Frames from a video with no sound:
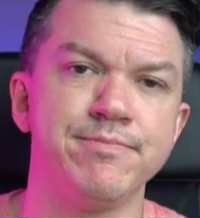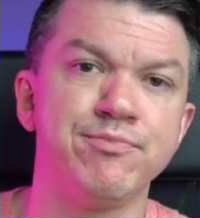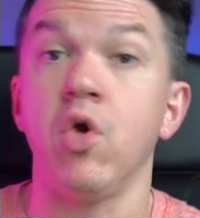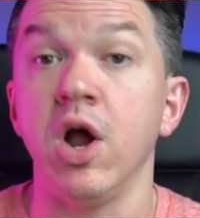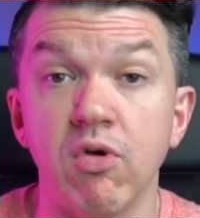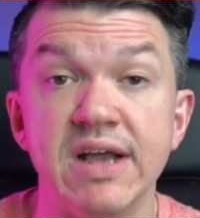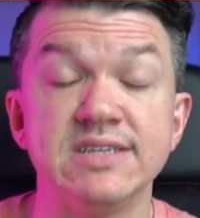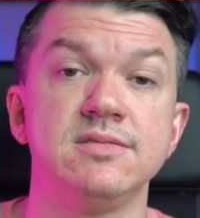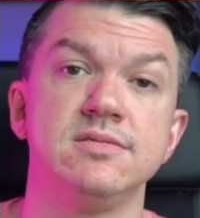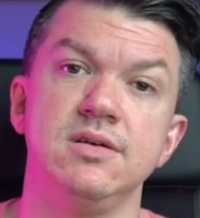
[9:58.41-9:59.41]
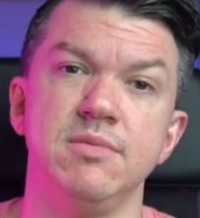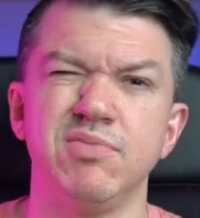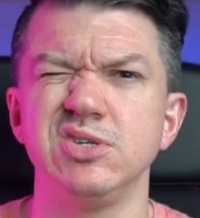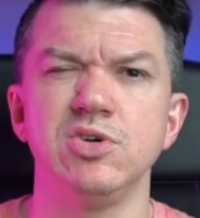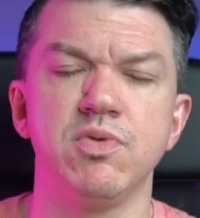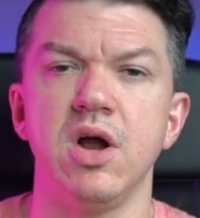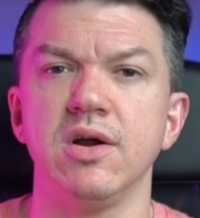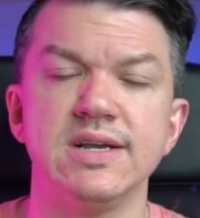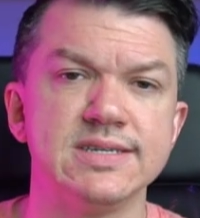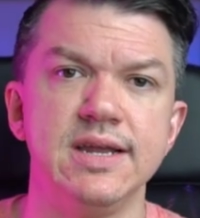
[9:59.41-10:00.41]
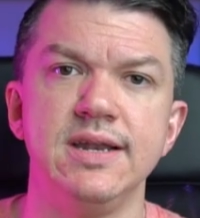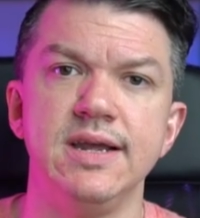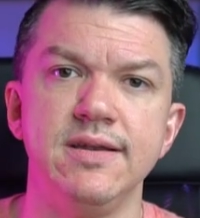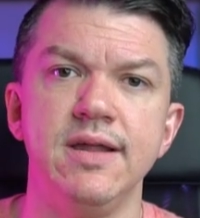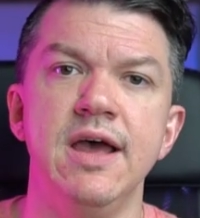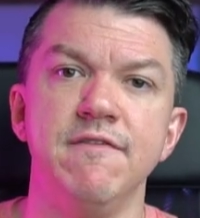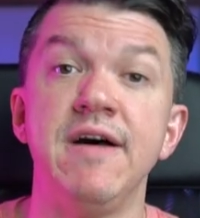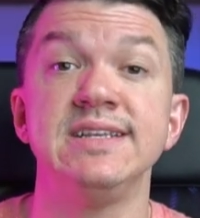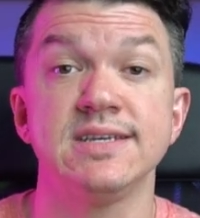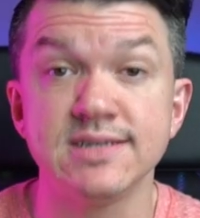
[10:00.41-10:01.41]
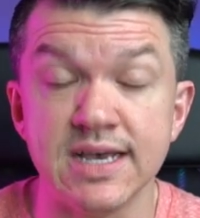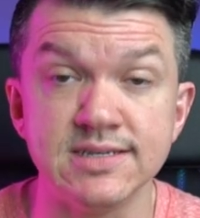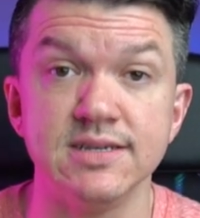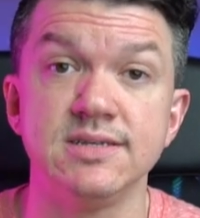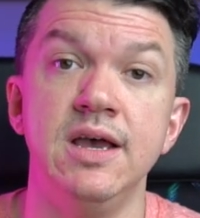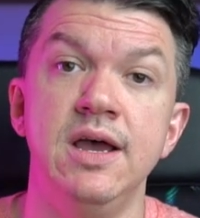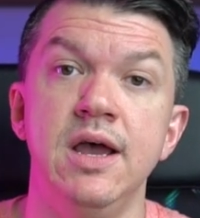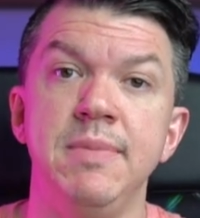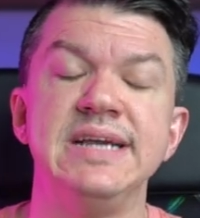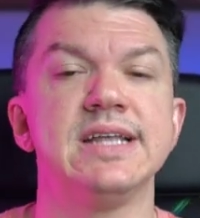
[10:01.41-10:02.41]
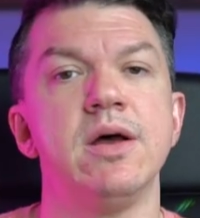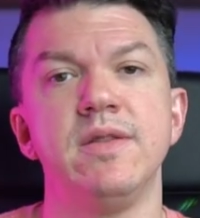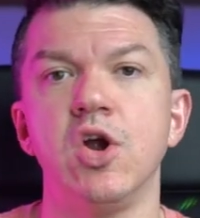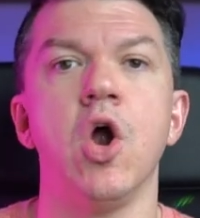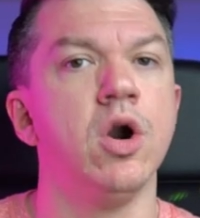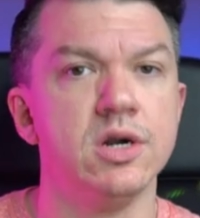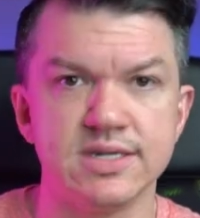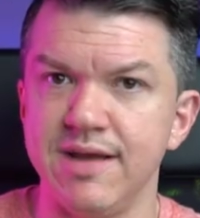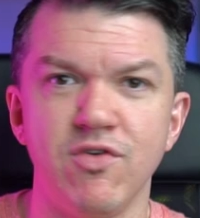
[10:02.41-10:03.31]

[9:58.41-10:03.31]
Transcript: progress, uh, pursue progress and, and find successes based on their art.